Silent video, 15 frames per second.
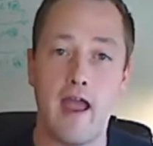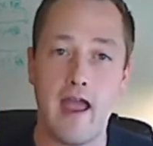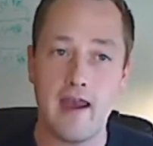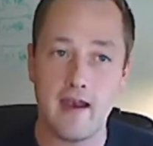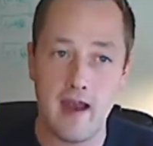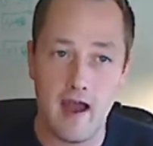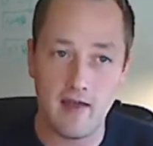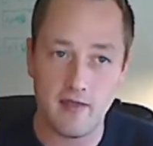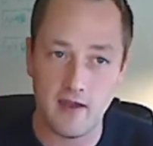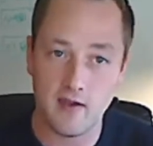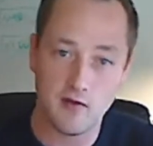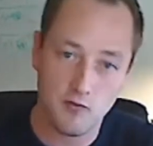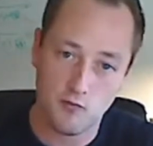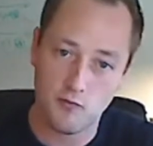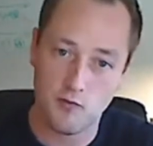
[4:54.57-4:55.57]
and I
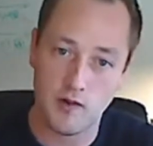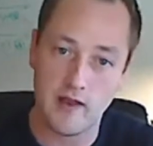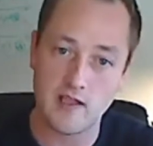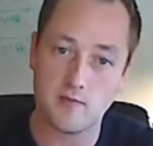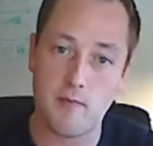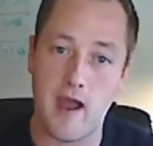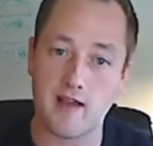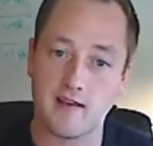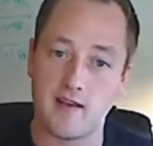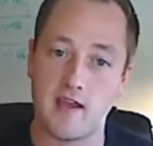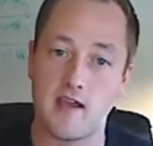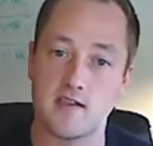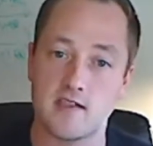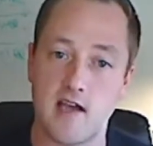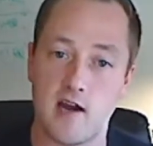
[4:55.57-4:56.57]
think relates back to
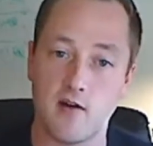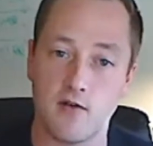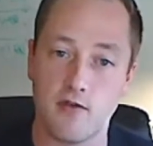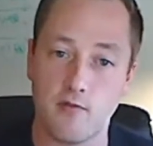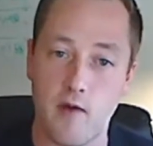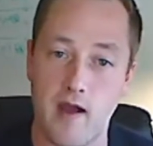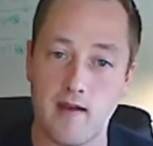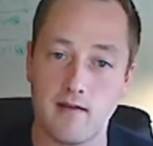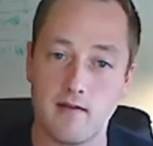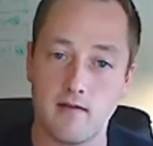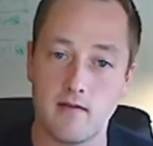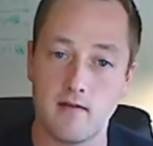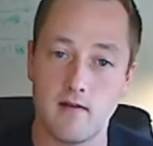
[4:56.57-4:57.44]
the insider threat